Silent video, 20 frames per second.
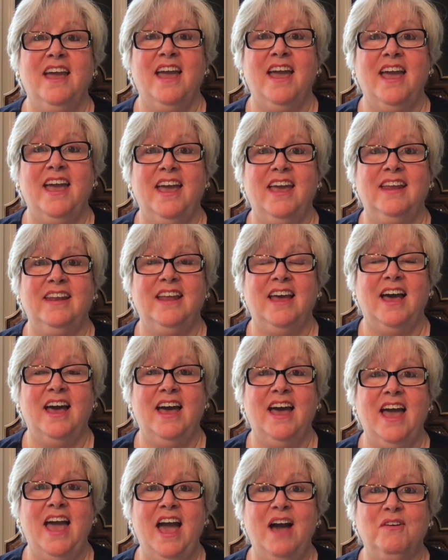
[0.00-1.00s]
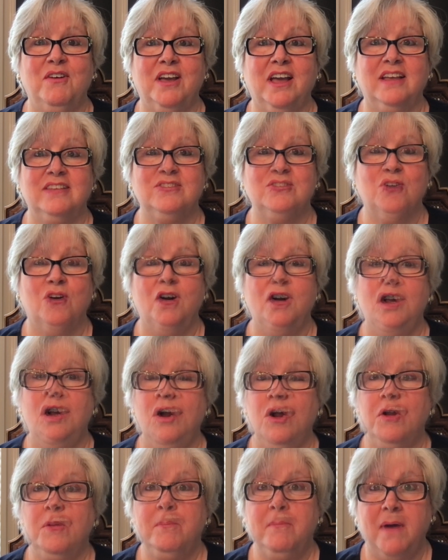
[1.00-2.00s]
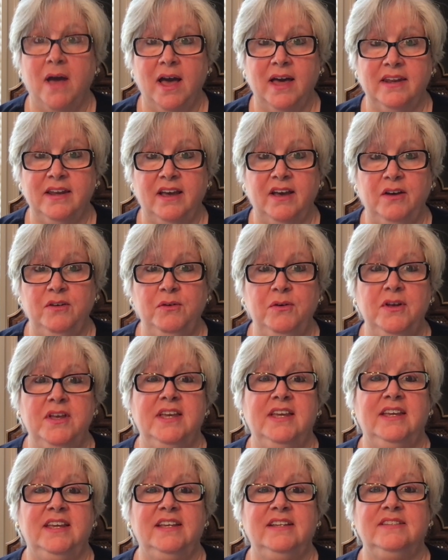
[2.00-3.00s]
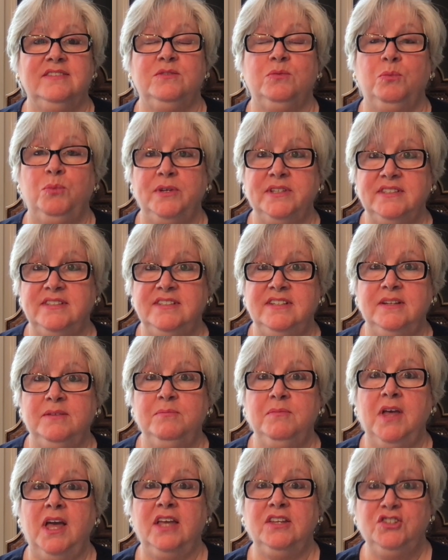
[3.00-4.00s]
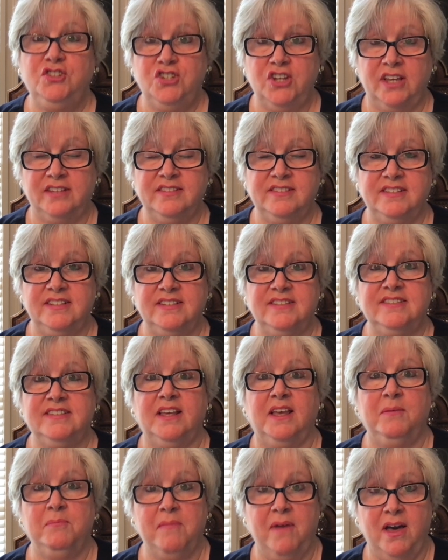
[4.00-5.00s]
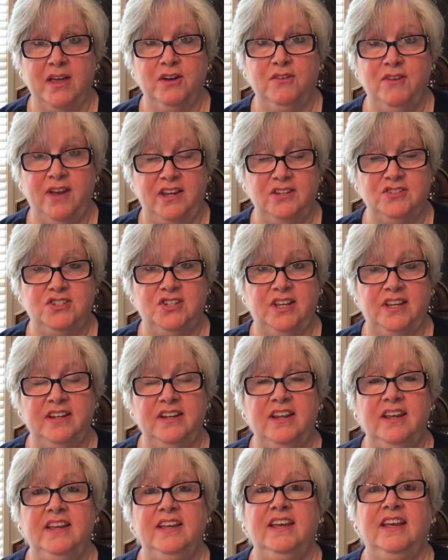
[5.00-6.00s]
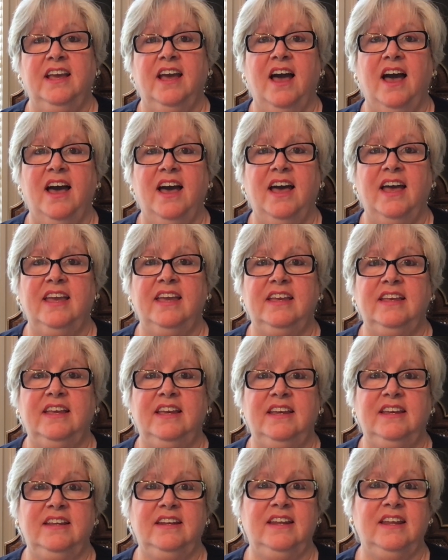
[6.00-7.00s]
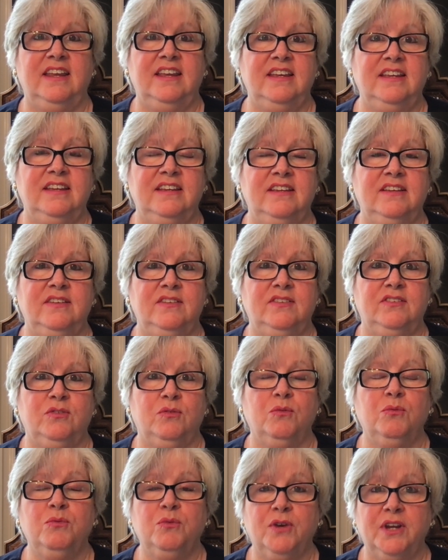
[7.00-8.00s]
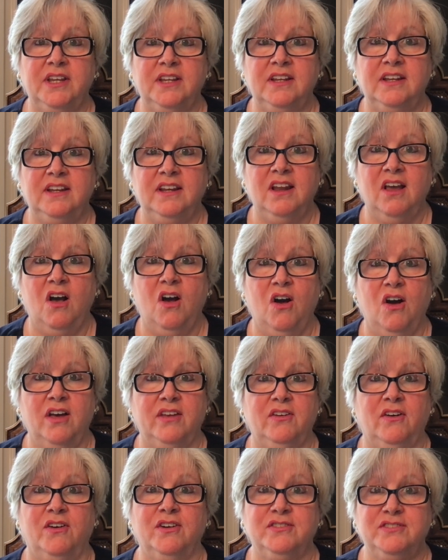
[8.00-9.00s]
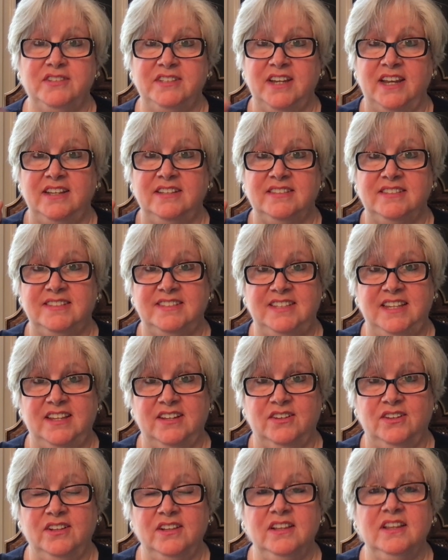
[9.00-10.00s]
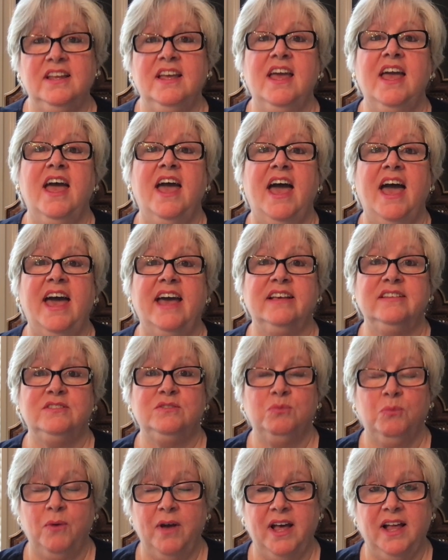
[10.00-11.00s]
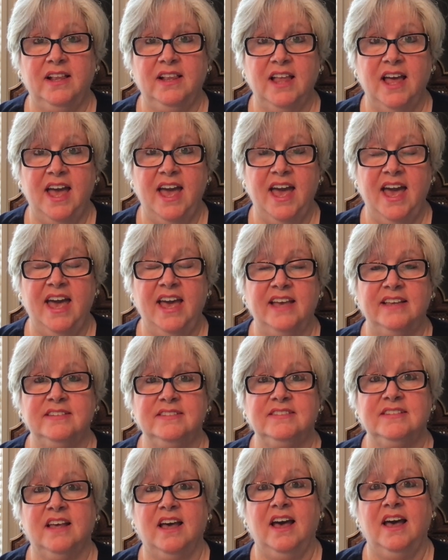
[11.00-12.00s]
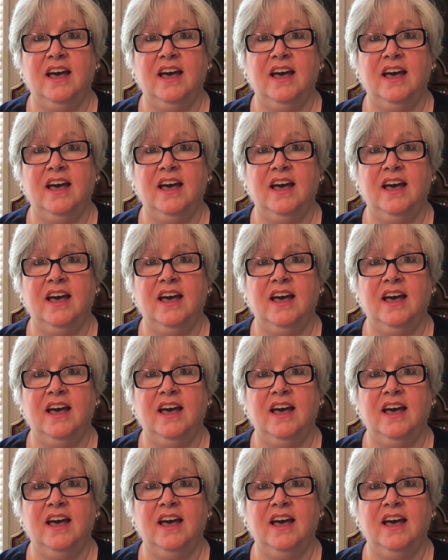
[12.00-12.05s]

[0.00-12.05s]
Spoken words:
and how it got started. Our motto is wisdom, justice, and moderation. It is written on our state seal as well as